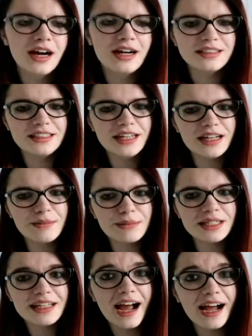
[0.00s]
And yeah, I
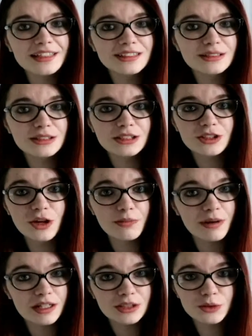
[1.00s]
mean, Cass is gone
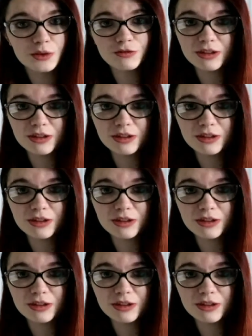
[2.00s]
back to a